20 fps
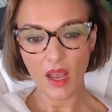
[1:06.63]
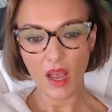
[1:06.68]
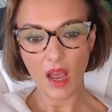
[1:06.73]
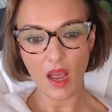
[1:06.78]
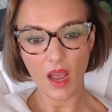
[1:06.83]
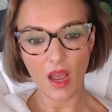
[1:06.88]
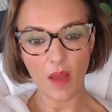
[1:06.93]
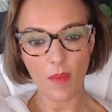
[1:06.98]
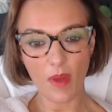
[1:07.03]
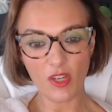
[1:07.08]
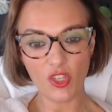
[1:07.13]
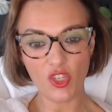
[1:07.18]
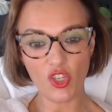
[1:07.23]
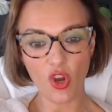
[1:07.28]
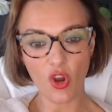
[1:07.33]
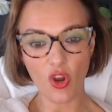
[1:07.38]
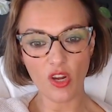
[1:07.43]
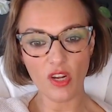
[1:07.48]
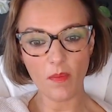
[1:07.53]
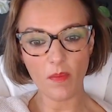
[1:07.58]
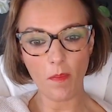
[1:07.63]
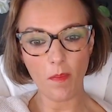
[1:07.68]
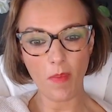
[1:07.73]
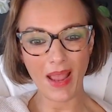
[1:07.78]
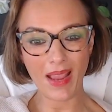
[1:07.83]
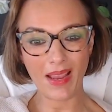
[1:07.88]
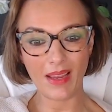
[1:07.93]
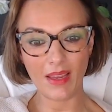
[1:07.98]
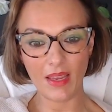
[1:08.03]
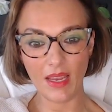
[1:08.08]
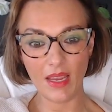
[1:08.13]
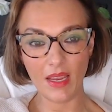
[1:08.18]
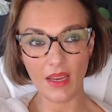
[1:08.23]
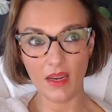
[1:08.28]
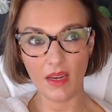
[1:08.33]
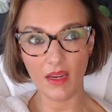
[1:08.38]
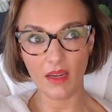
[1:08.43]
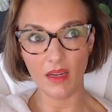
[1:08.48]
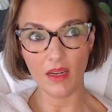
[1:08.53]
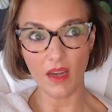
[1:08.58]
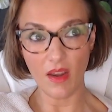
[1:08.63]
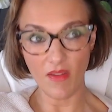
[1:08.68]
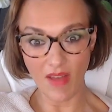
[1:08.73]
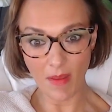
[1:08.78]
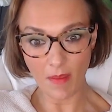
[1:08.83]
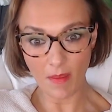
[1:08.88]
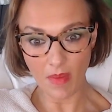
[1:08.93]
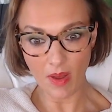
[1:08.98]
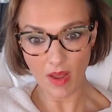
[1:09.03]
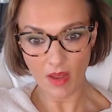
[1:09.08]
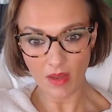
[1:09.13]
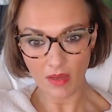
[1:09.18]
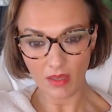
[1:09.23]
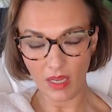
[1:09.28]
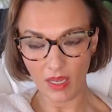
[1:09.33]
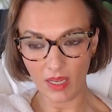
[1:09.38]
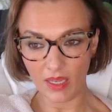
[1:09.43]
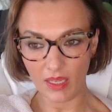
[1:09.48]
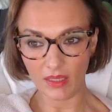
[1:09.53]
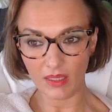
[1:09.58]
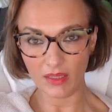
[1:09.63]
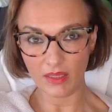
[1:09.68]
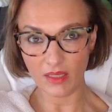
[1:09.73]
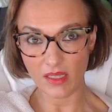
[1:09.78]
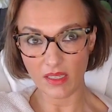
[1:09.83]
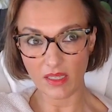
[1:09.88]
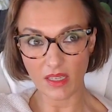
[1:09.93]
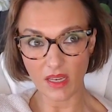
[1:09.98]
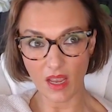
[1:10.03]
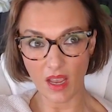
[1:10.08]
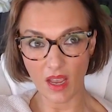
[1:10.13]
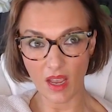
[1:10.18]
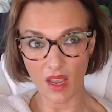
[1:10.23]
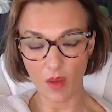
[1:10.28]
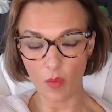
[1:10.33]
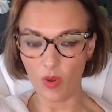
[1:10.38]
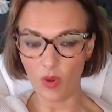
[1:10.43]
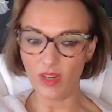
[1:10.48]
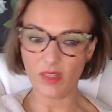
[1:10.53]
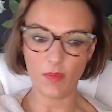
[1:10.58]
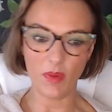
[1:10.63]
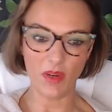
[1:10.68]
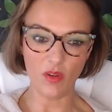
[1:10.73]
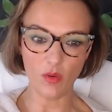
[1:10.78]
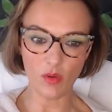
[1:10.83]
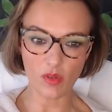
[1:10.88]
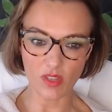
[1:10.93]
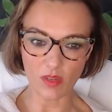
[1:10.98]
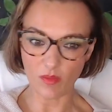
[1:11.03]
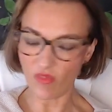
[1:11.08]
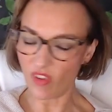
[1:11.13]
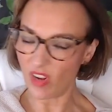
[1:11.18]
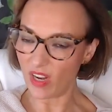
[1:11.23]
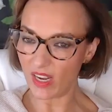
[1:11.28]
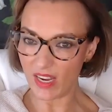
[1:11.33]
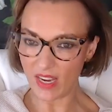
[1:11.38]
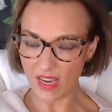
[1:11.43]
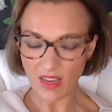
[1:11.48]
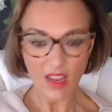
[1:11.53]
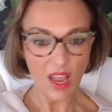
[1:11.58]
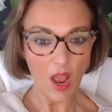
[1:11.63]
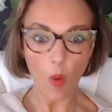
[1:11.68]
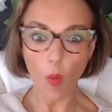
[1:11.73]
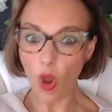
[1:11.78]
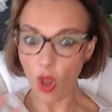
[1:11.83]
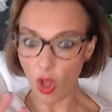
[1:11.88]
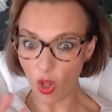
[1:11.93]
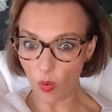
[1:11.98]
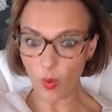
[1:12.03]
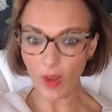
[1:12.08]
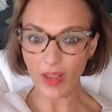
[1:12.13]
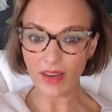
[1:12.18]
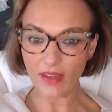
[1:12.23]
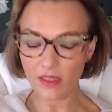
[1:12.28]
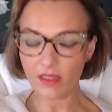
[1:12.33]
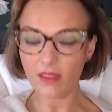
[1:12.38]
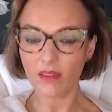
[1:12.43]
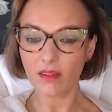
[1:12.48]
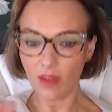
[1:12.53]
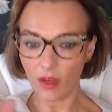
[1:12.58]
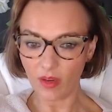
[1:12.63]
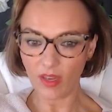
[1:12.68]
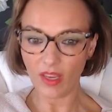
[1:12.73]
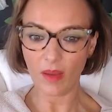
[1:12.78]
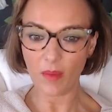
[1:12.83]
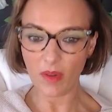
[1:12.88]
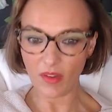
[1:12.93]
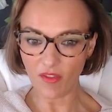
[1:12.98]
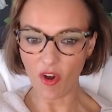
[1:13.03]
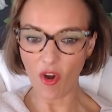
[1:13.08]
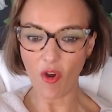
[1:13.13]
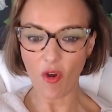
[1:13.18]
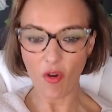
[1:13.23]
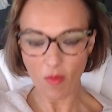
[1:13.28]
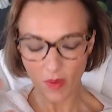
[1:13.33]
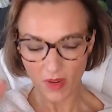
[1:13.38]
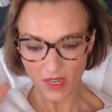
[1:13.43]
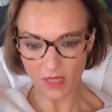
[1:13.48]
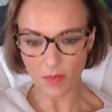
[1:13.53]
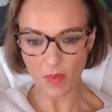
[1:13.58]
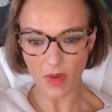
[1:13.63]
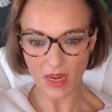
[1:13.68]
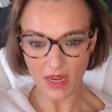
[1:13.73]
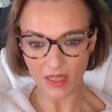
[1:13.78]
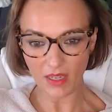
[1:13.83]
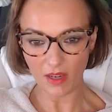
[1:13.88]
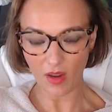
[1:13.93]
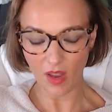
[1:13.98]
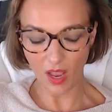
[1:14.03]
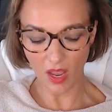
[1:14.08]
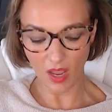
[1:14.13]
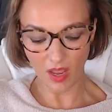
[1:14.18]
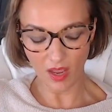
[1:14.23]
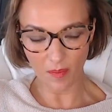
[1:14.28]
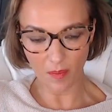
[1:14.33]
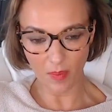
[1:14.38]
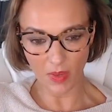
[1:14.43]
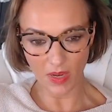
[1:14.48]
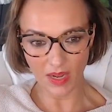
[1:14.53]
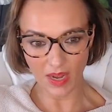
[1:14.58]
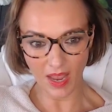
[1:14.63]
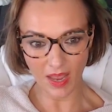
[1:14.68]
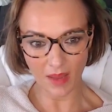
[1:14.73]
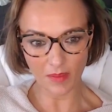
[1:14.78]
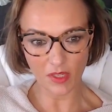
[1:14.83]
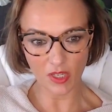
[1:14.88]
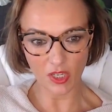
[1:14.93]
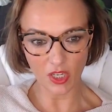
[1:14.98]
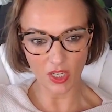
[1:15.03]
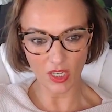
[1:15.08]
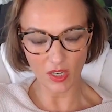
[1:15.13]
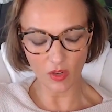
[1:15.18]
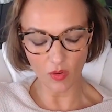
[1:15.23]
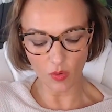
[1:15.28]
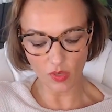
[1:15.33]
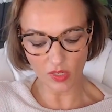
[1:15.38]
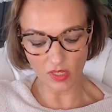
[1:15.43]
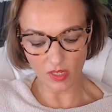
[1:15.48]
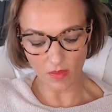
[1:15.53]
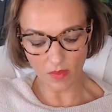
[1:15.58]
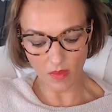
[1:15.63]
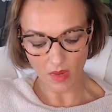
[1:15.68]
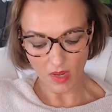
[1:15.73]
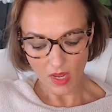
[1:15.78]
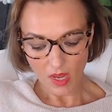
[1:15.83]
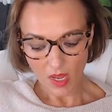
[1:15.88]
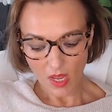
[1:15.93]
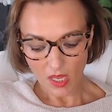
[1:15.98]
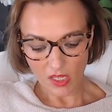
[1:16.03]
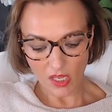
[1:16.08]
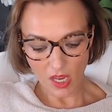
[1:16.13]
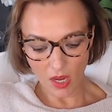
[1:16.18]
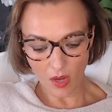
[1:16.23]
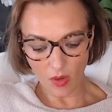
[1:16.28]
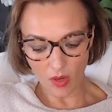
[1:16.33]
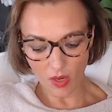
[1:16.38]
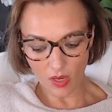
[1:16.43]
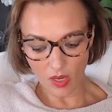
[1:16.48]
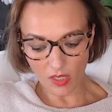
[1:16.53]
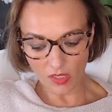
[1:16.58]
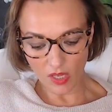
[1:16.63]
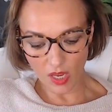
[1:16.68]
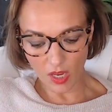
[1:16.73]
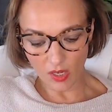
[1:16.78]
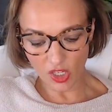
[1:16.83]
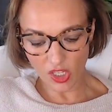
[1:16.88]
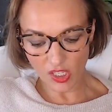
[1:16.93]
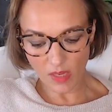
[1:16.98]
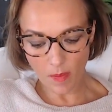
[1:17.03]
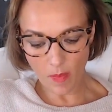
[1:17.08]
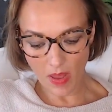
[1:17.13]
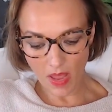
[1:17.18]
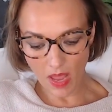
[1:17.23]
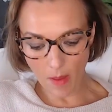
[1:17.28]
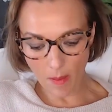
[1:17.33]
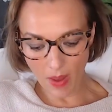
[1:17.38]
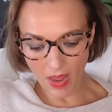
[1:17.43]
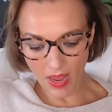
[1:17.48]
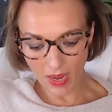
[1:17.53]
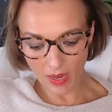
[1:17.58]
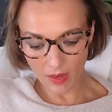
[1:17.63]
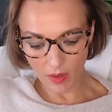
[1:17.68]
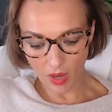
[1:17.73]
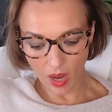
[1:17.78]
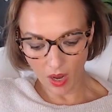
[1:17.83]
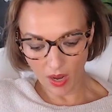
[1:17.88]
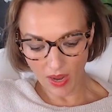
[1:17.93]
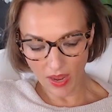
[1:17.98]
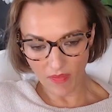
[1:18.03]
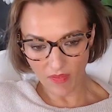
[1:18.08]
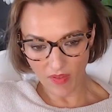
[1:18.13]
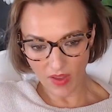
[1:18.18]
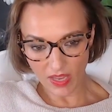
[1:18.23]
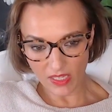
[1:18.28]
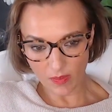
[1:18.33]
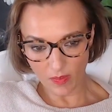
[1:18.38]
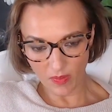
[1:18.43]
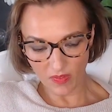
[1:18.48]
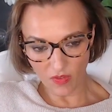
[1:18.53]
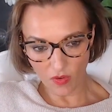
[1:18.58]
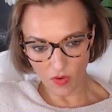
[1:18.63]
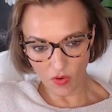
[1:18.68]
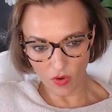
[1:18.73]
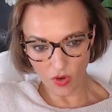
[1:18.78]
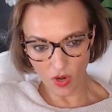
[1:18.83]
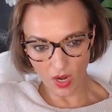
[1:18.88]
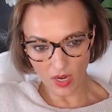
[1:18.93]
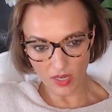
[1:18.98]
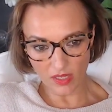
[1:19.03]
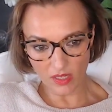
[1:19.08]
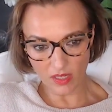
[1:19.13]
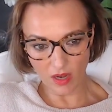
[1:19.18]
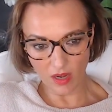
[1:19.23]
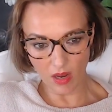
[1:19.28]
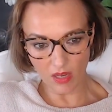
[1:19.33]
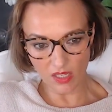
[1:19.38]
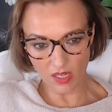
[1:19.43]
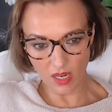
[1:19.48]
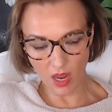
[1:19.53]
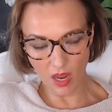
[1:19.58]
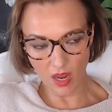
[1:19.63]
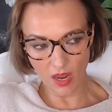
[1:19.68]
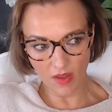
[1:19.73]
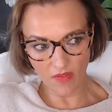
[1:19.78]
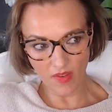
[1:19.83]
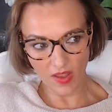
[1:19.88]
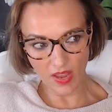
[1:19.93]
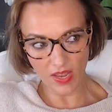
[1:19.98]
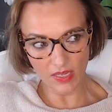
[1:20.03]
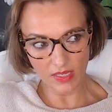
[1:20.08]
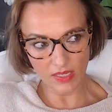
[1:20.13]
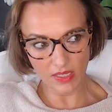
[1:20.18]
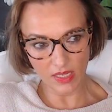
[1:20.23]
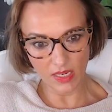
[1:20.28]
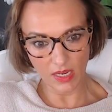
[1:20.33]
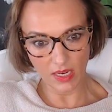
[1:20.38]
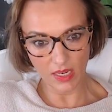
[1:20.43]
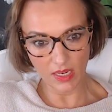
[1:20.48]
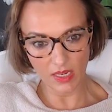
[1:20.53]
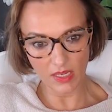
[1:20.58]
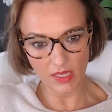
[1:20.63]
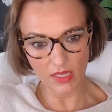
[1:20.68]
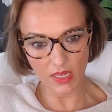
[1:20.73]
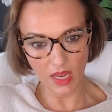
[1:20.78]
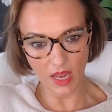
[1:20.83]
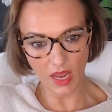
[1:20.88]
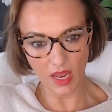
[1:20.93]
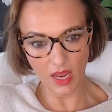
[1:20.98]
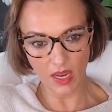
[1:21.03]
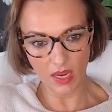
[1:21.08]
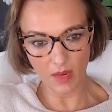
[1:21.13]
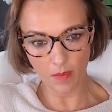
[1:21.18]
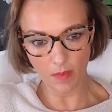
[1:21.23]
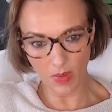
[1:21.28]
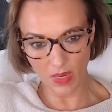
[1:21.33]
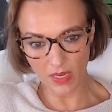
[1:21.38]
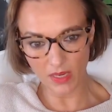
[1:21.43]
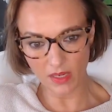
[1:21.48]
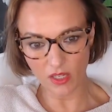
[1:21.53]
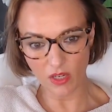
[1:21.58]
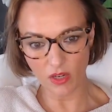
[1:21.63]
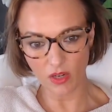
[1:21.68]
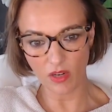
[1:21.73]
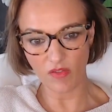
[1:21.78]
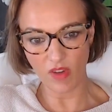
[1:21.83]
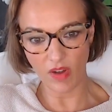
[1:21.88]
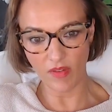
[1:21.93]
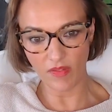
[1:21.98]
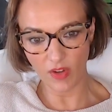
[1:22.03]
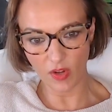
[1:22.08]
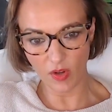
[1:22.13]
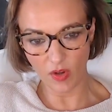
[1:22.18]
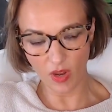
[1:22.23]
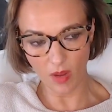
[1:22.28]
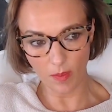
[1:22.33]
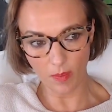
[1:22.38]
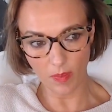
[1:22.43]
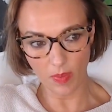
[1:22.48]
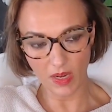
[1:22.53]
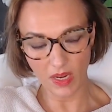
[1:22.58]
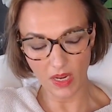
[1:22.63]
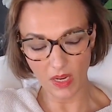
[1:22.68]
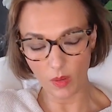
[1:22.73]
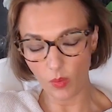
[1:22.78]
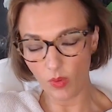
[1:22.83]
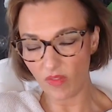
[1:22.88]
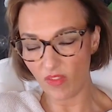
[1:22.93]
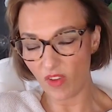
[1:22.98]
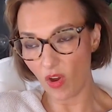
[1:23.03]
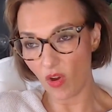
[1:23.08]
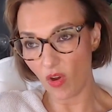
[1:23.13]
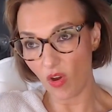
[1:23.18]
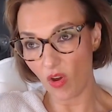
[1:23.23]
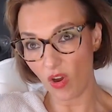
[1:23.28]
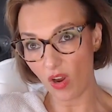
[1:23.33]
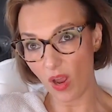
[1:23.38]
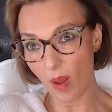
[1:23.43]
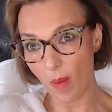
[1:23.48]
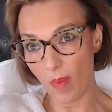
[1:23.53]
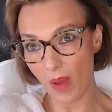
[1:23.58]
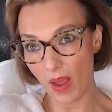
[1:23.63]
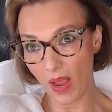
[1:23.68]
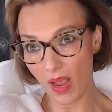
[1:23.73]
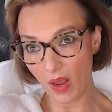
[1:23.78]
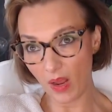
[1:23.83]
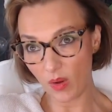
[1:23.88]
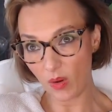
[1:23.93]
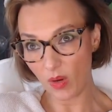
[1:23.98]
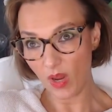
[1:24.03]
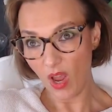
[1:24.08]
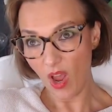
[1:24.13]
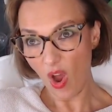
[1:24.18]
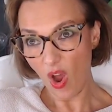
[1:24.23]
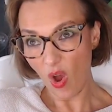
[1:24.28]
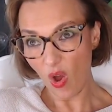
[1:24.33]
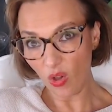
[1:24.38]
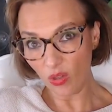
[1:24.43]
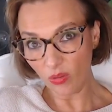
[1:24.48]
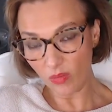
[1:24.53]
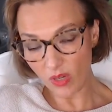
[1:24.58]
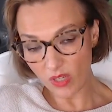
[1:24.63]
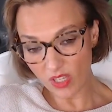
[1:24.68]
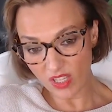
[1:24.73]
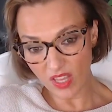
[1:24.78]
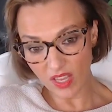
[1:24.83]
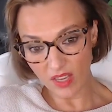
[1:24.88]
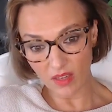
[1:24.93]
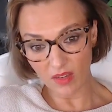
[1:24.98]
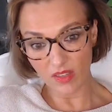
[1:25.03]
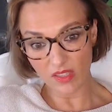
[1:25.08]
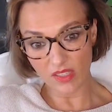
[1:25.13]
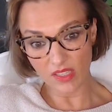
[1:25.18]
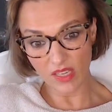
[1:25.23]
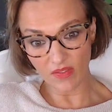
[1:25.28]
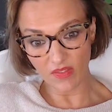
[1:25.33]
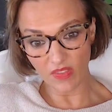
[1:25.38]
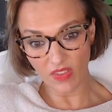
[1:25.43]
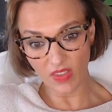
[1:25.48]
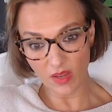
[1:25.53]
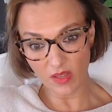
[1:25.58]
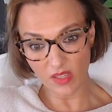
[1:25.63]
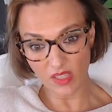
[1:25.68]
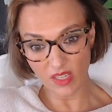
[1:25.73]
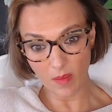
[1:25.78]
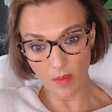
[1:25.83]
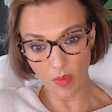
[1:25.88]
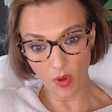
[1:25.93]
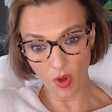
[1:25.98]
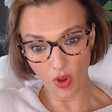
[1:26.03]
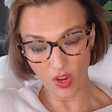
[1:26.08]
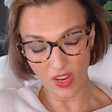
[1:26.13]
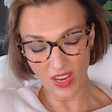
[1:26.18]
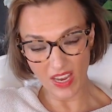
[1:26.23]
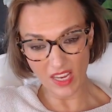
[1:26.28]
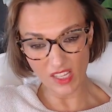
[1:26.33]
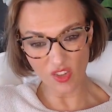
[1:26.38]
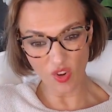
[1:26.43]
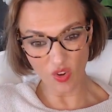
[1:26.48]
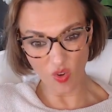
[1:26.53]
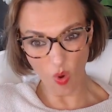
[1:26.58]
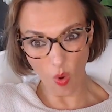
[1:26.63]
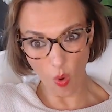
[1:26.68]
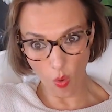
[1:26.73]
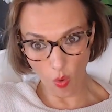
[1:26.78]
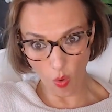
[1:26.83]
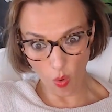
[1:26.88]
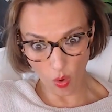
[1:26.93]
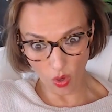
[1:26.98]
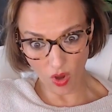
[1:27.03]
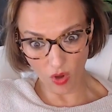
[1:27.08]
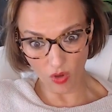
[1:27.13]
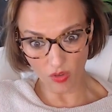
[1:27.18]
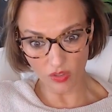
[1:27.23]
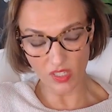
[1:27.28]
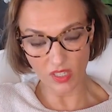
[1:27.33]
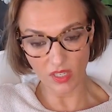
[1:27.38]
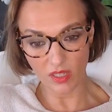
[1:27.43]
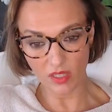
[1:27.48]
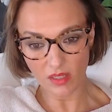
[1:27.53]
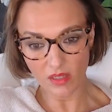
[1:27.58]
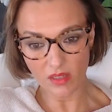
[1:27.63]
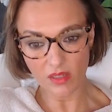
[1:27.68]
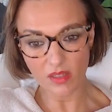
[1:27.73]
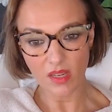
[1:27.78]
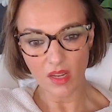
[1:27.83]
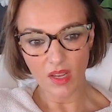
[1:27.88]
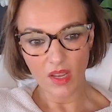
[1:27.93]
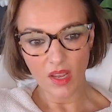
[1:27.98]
Um, I joined back in November, and uh, well, it's been awesome, really. A whirlwind, don't get me wrong, but it's been uh, been absolutely awesome. So, so just a bit about IFS before I start. So, IFS is a billion dollar revenue company. We've got about almost 7,000 employees on all continents.